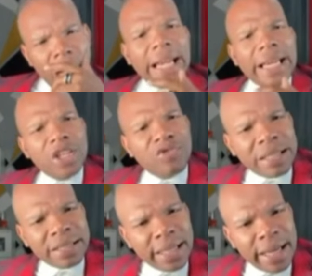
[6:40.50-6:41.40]
And
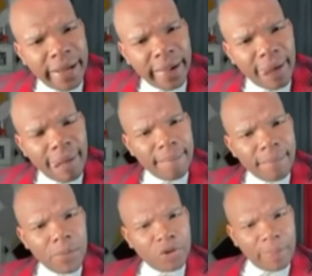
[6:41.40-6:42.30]
interestingly,
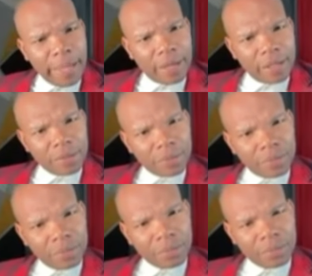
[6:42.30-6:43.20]
Jamaica,
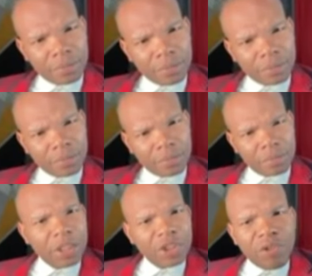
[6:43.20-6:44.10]

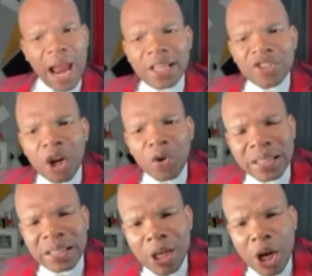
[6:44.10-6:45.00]
the trial is not
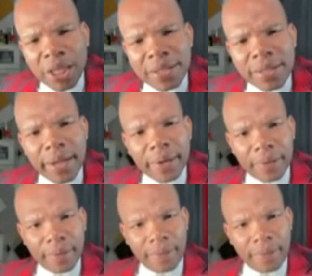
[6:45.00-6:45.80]
going to be done this year.